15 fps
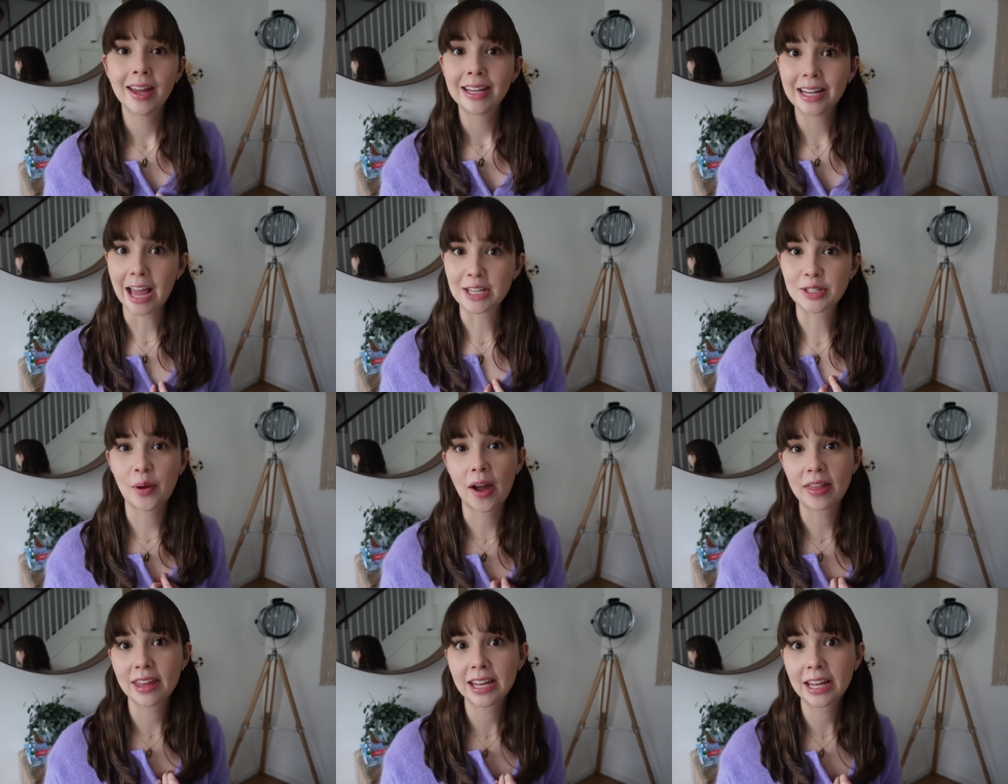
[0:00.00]
Yeah, so
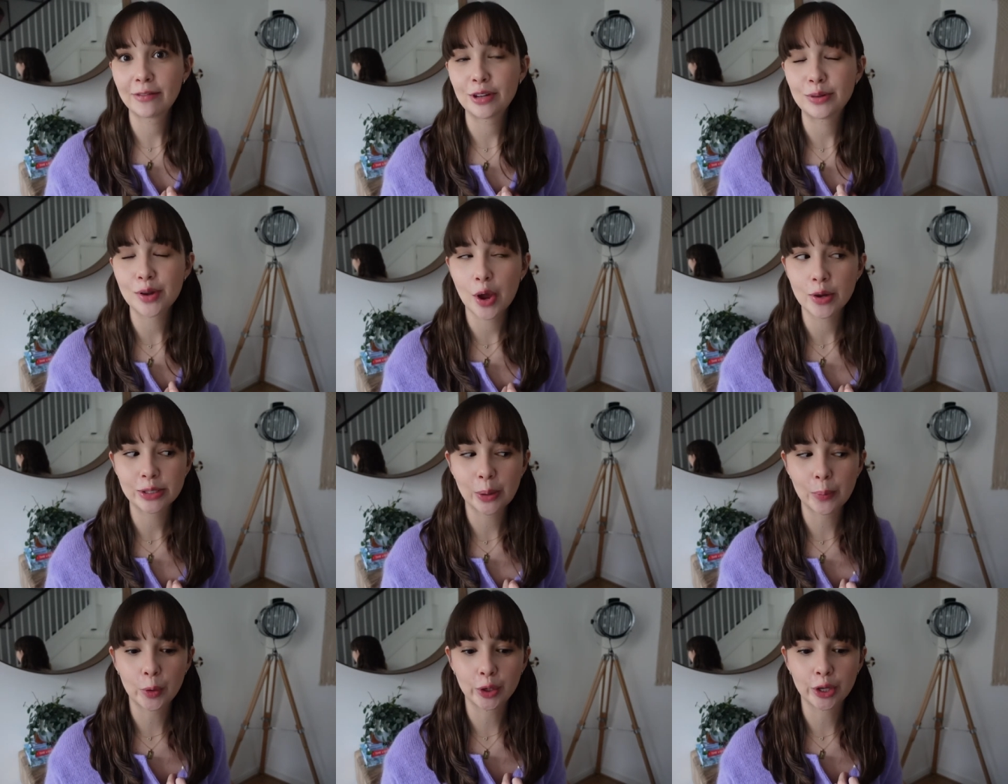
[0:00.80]
I think if you know
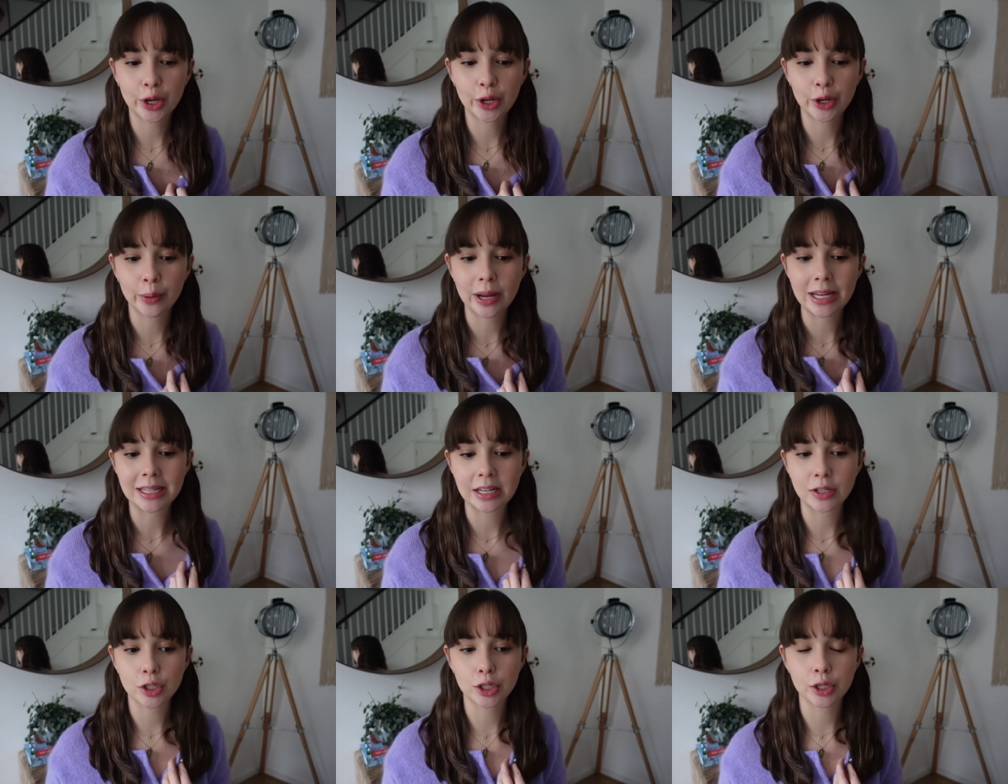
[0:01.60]
someone who is
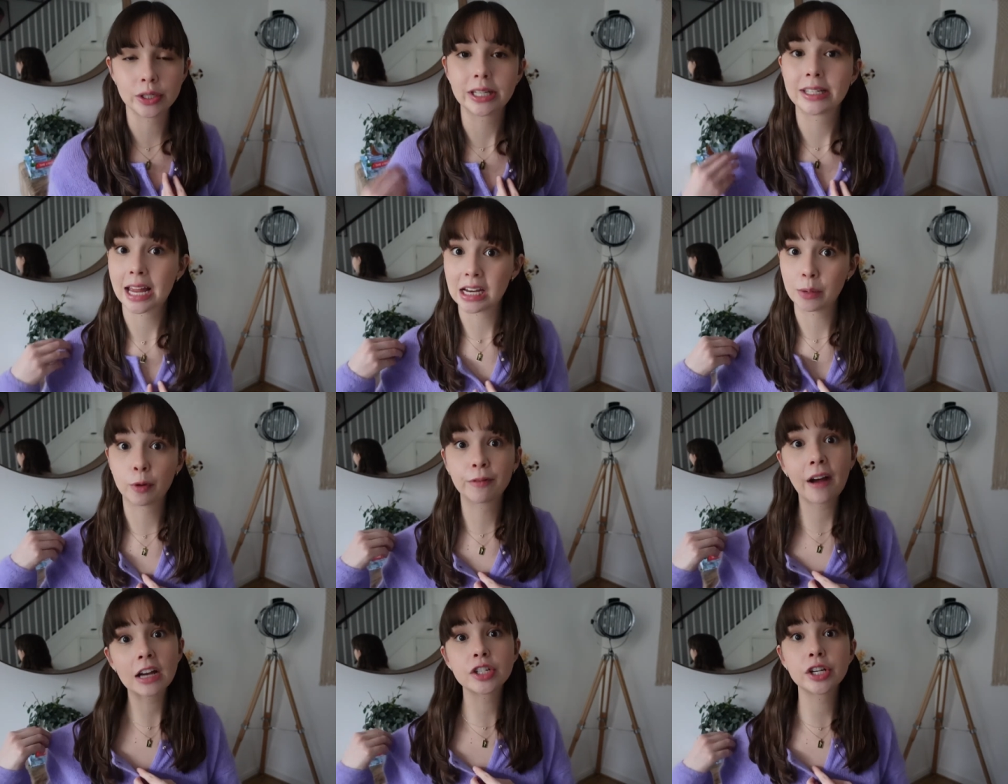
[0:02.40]
into sustainable
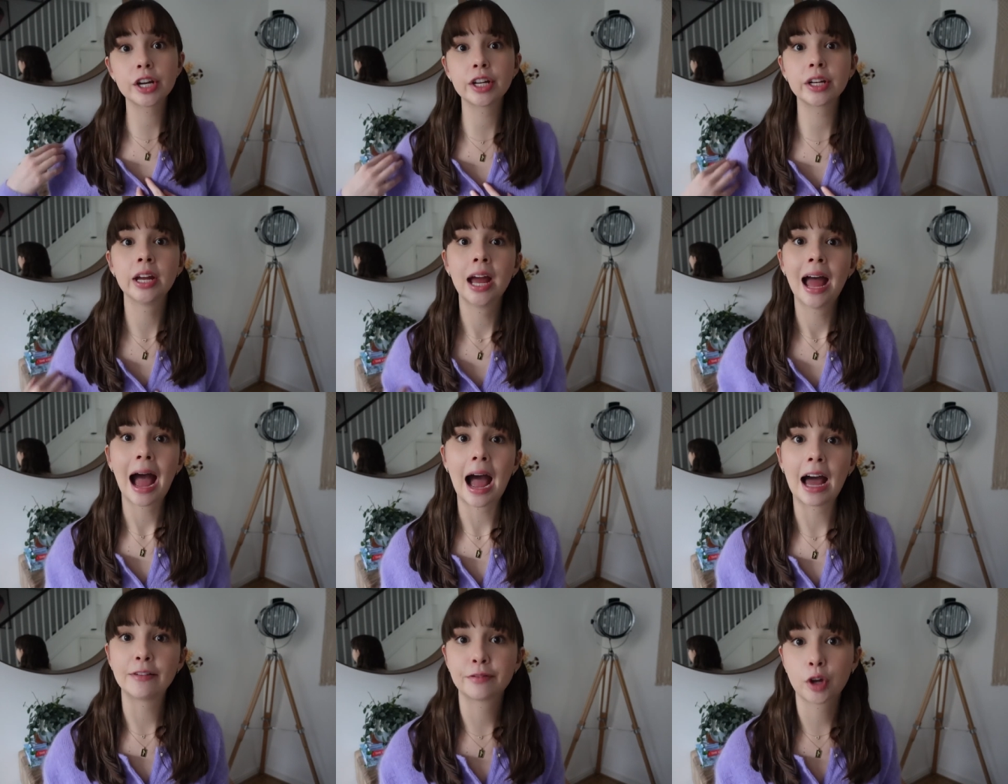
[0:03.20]
fashion
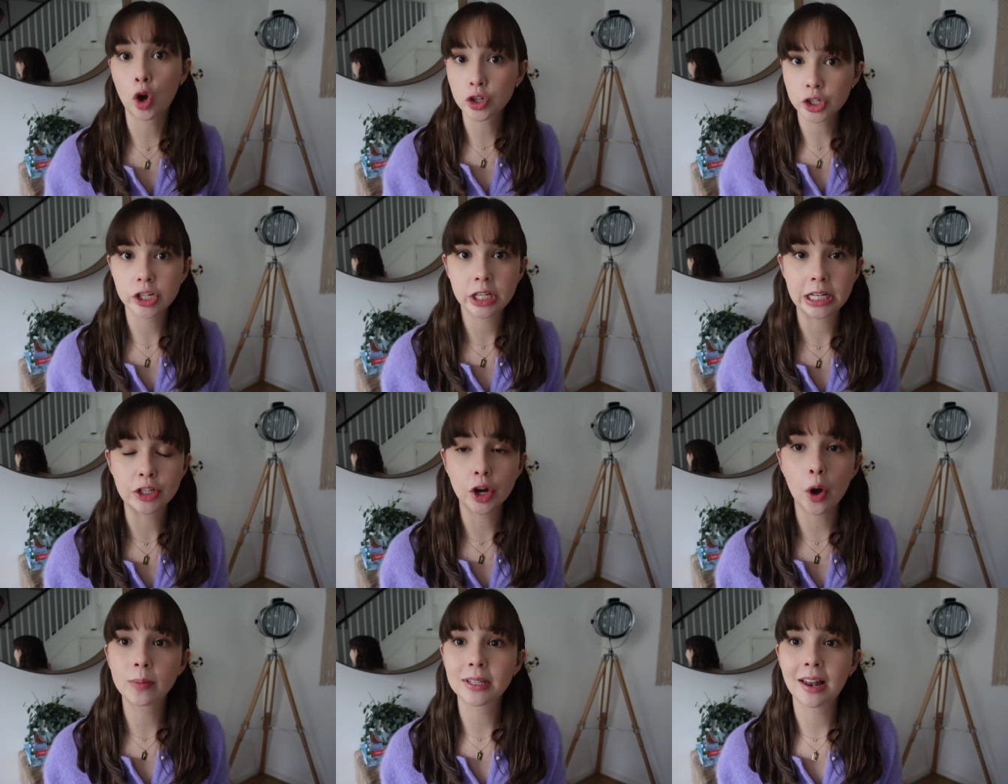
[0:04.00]
and consciously
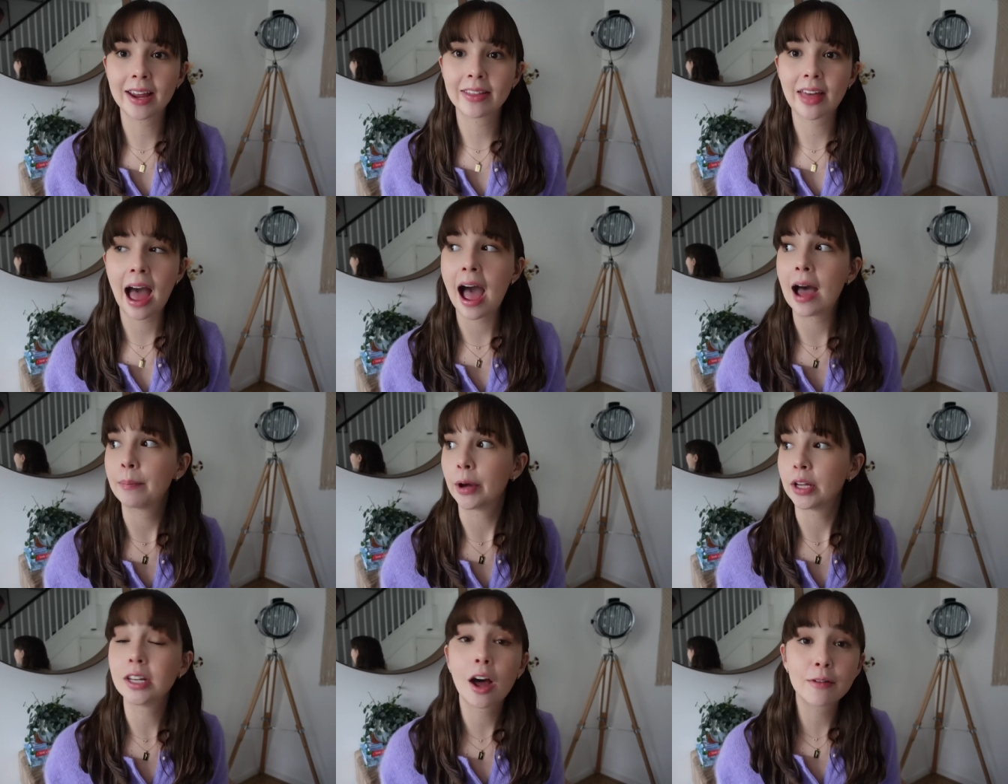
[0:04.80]
shops like that
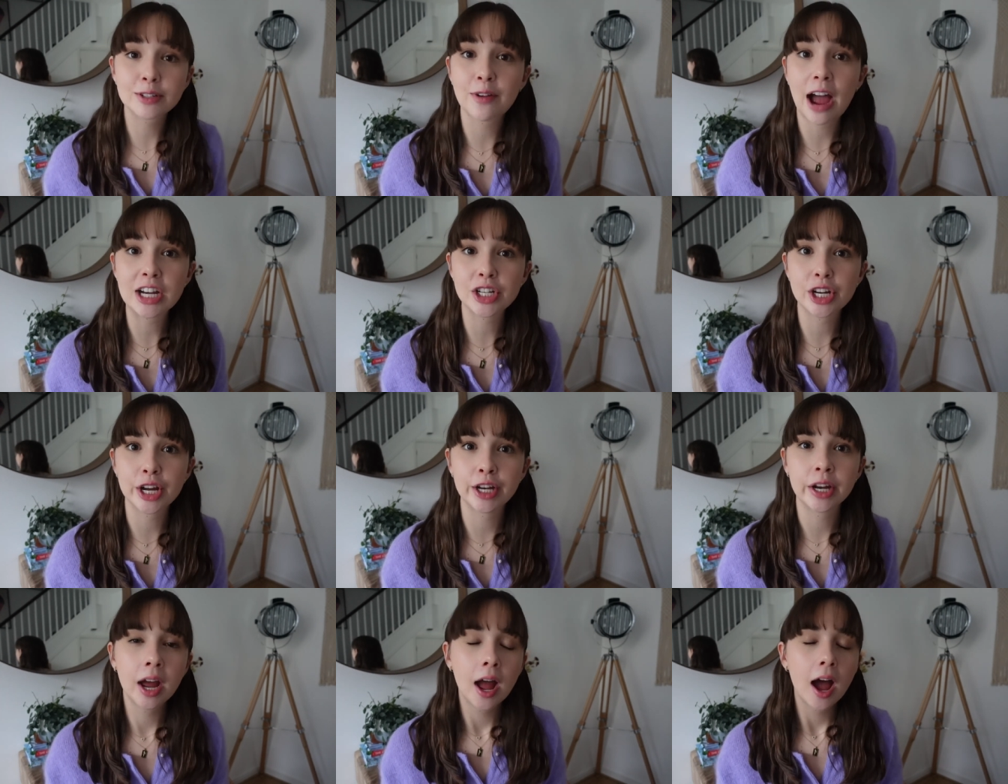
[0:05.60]
but loves
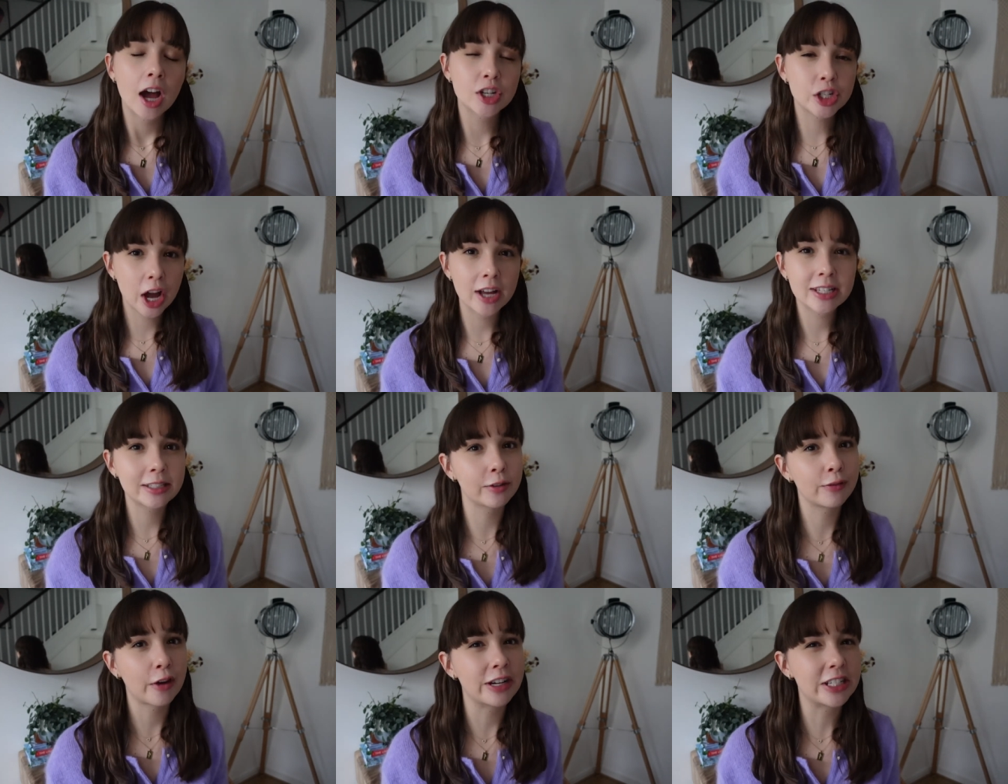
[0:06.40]
fashion, a shirt is
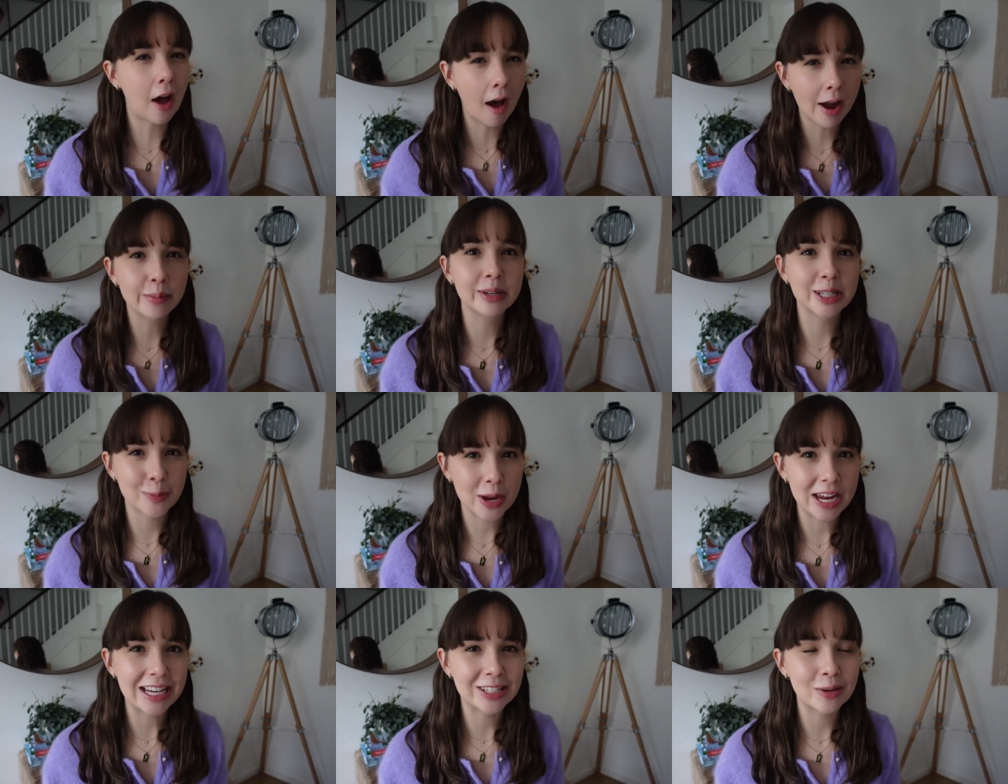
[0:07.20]
a very timeless
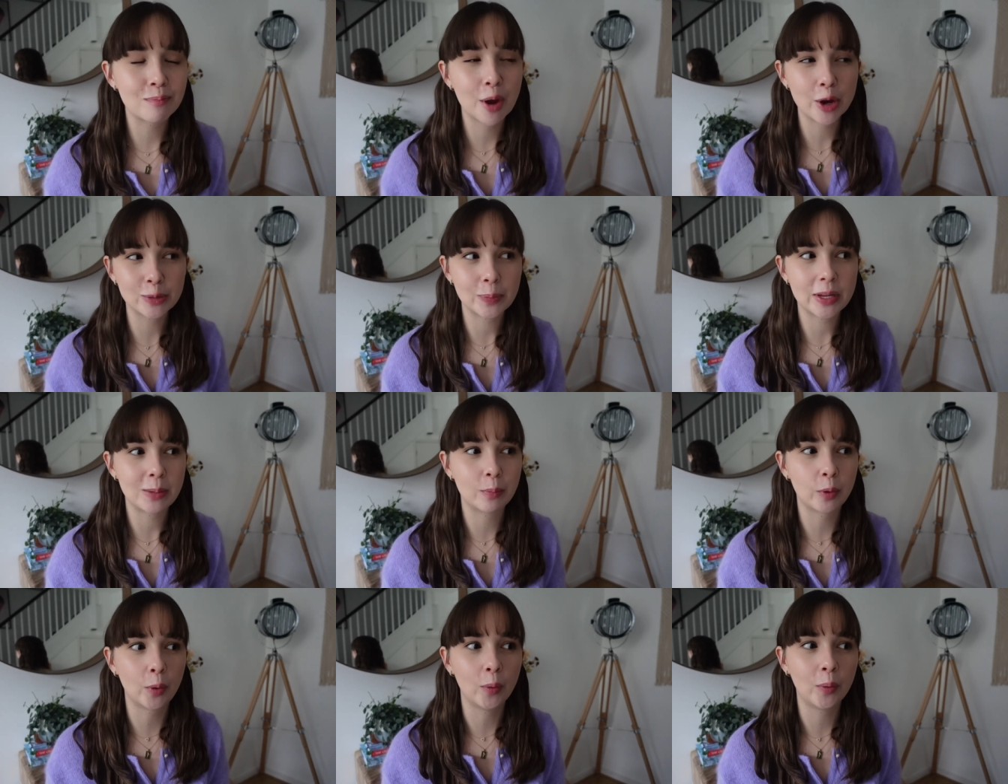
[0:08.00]
piece and most
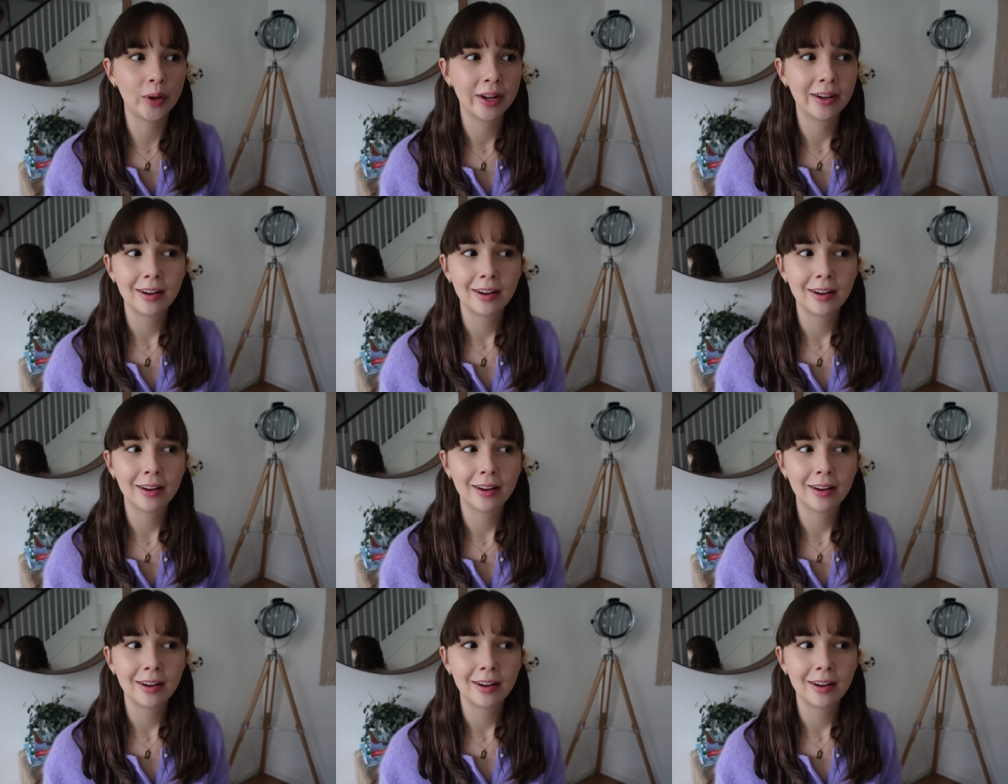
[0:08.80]
people